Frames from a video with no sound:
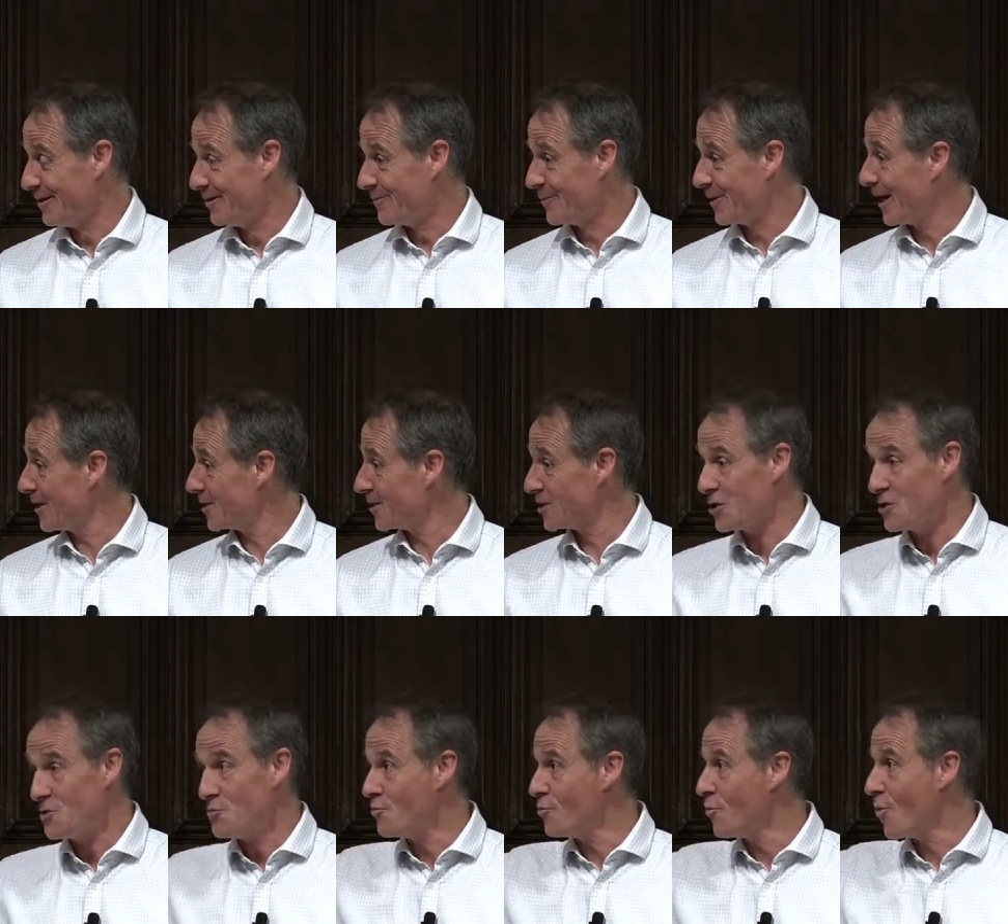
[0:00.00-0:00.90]
but
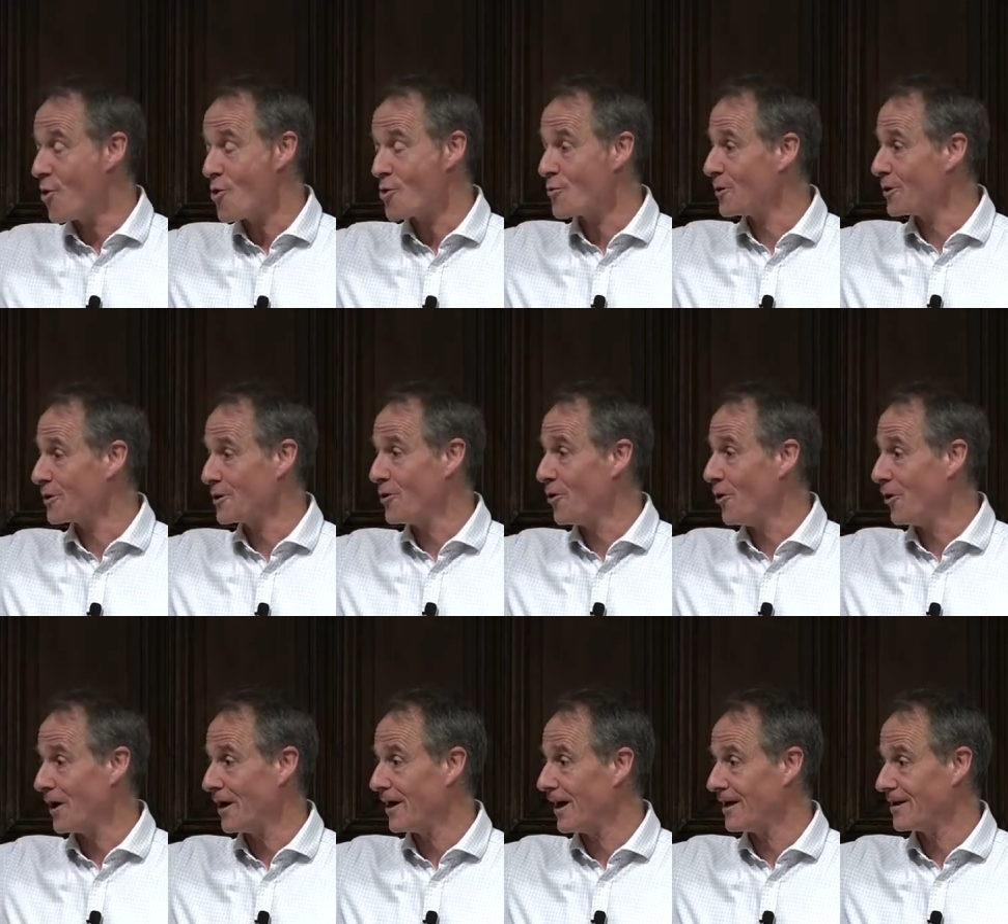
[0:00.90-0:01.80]
actually you walk with
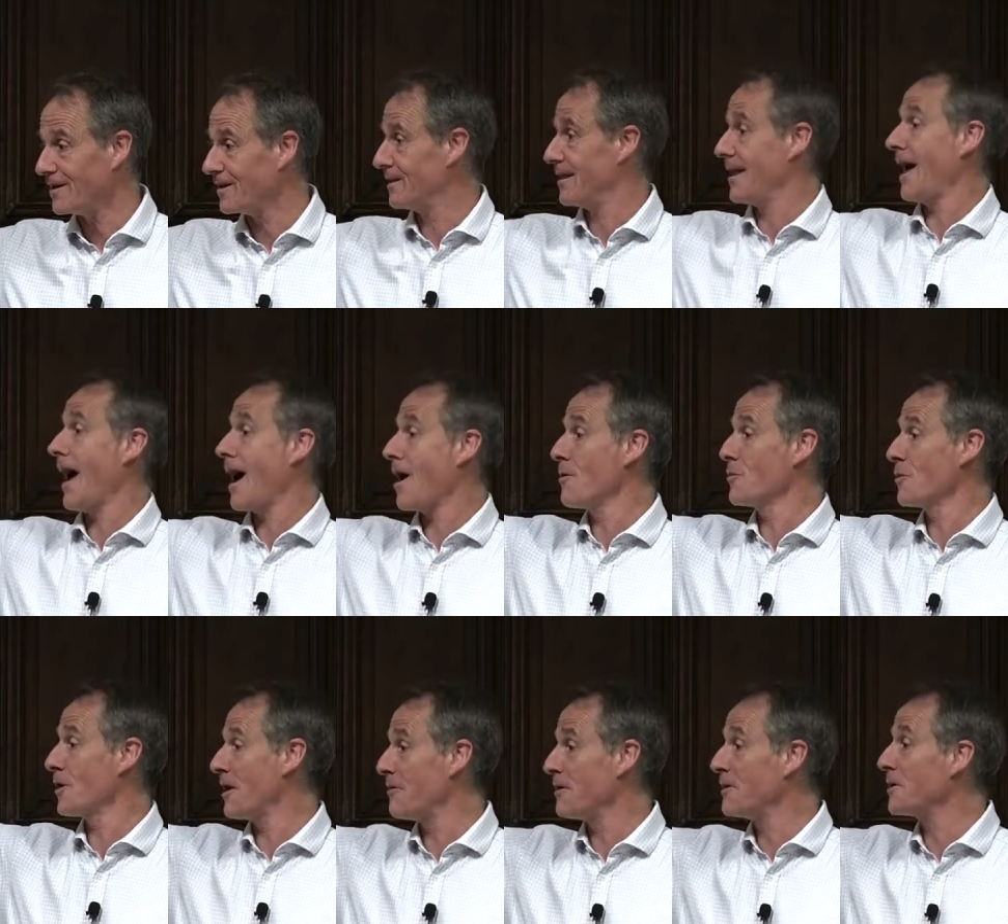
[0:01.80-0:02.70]
God. They're out
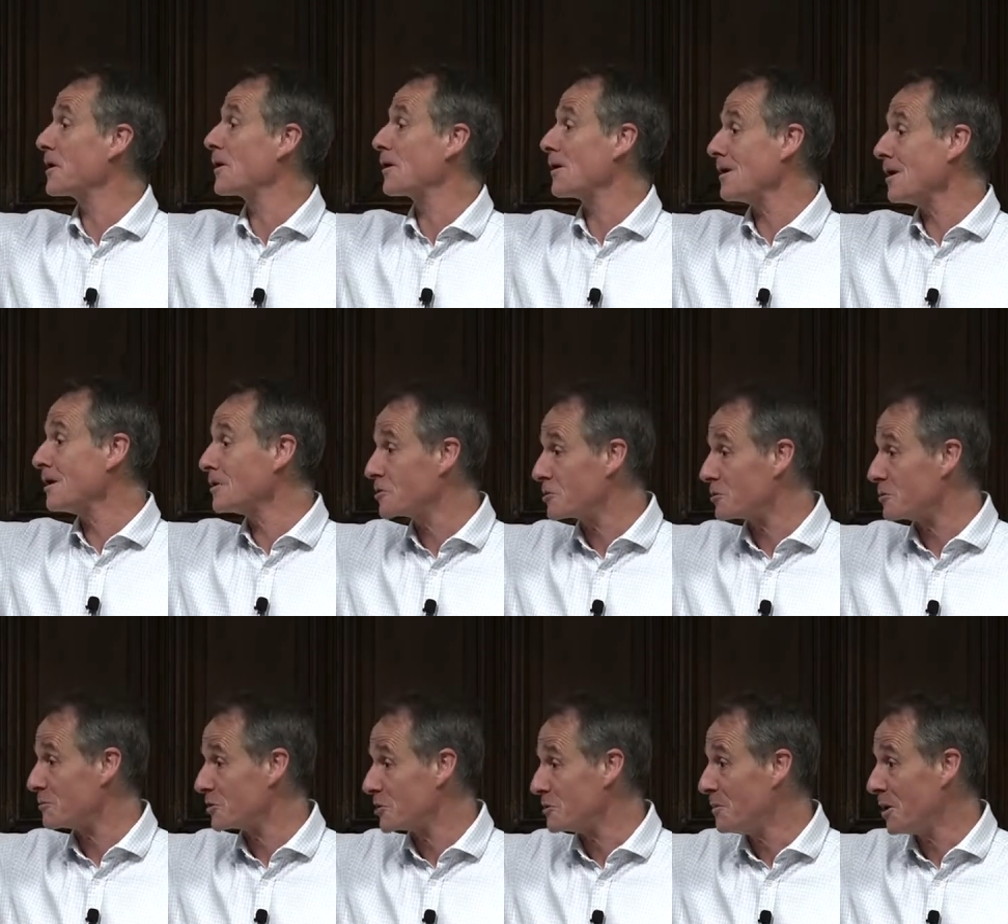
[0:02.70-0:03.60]
there in the
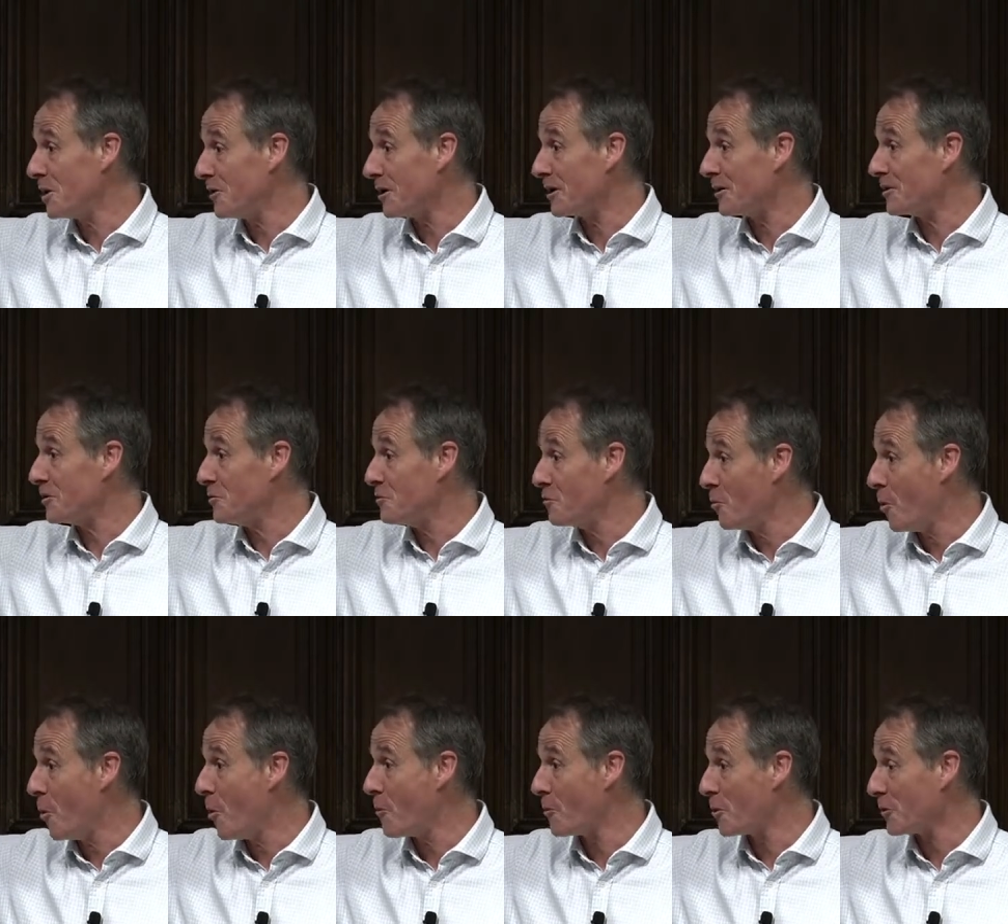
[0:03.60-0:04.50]
classroom tomorrow. You
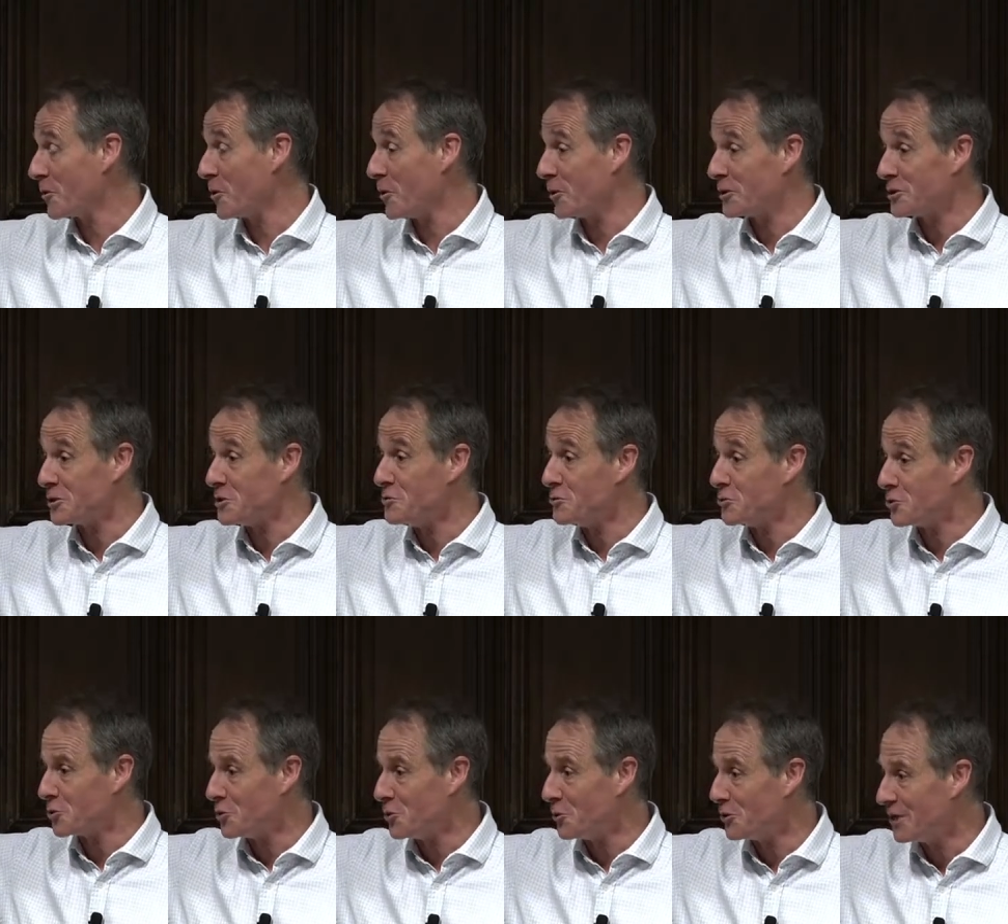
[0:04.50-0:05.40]
walk with God as you
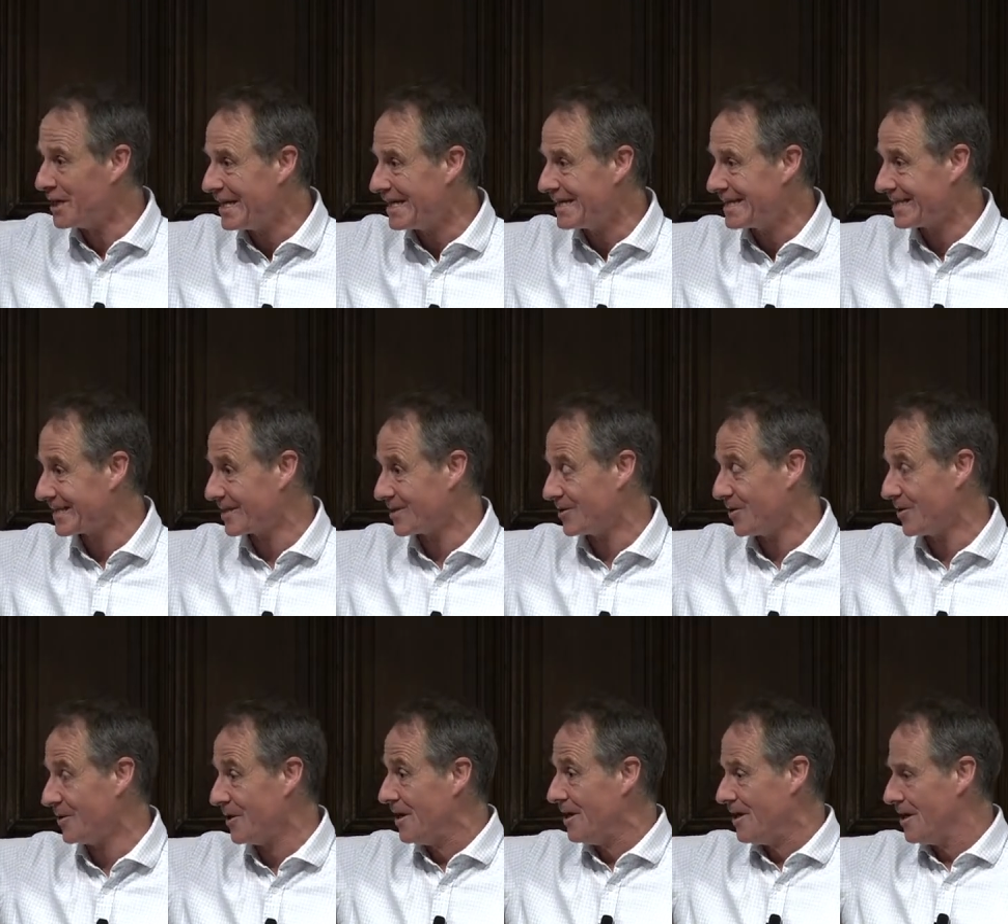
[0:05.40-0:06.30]
draw near to
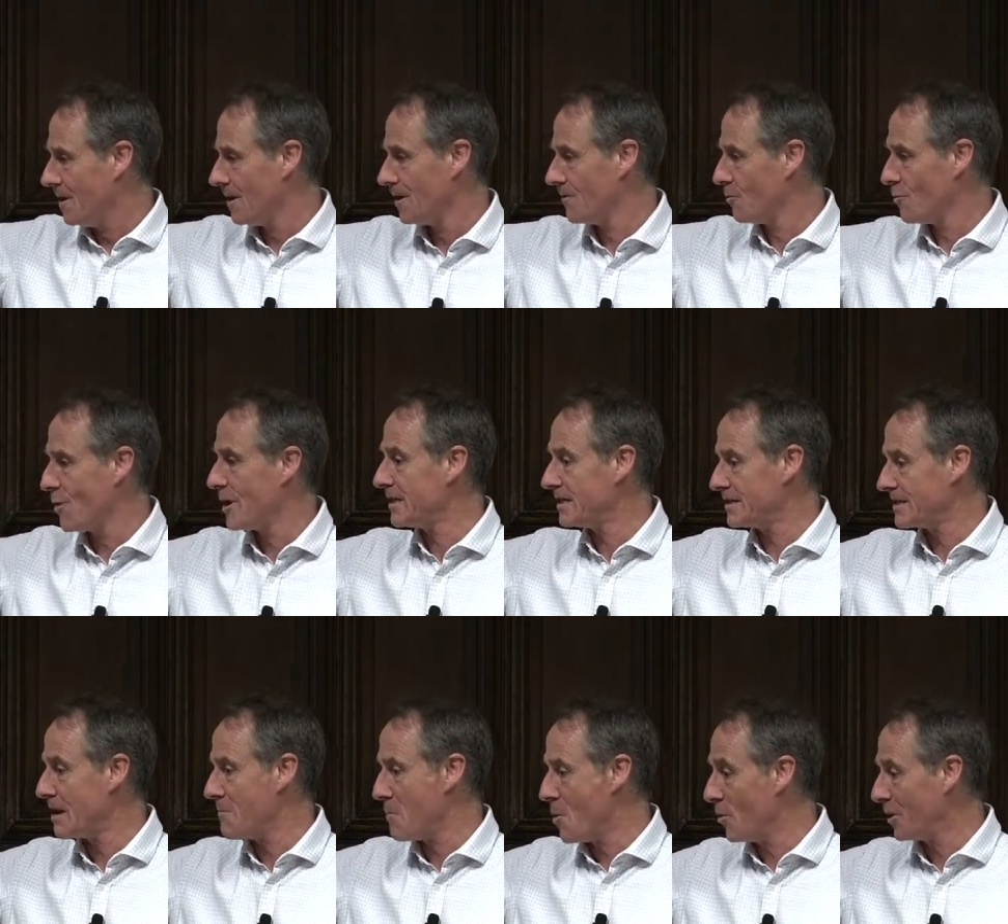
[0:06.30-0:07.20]
God on
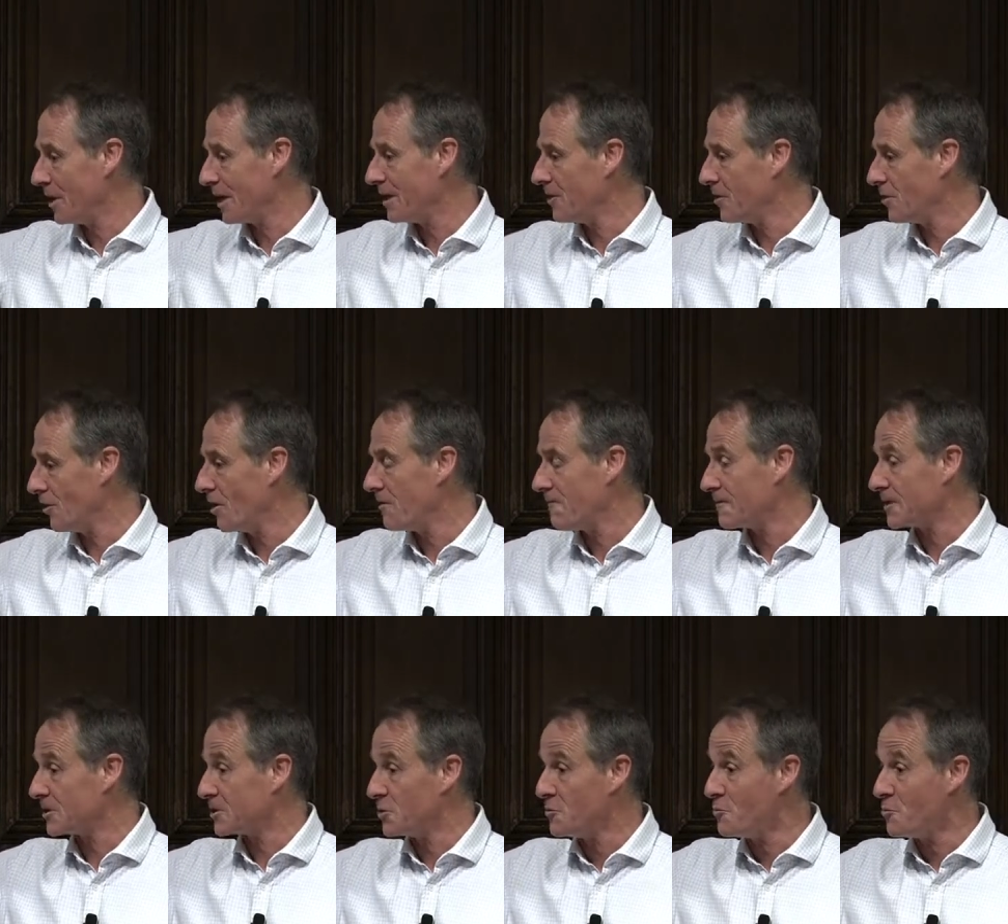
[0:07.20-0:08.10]
Wednesday morning in your
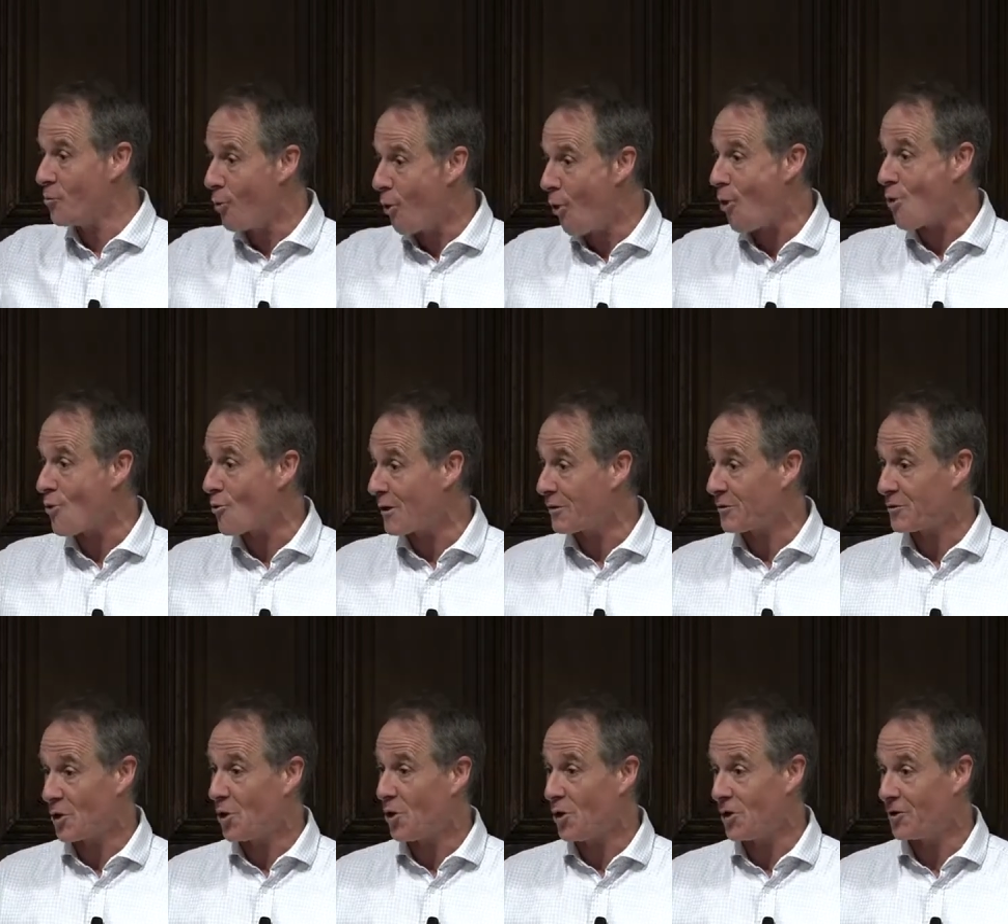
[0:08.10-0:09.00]
office. You walk
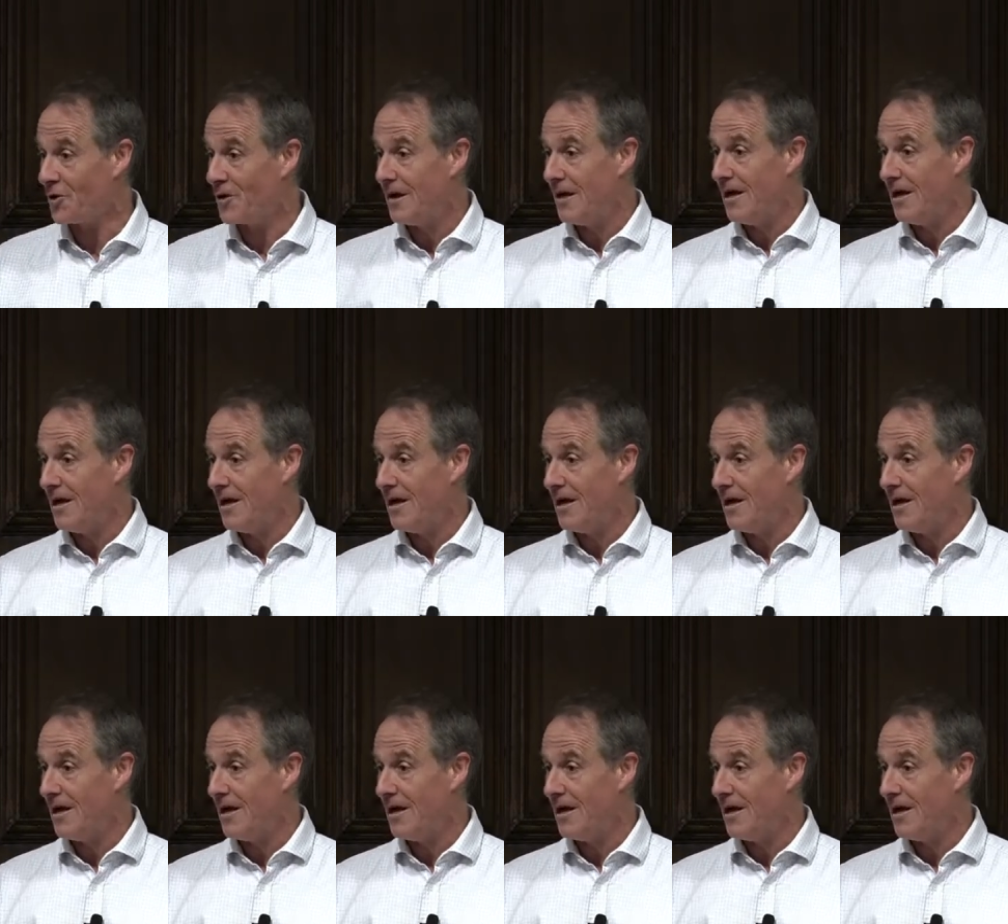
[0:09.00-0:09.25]
with God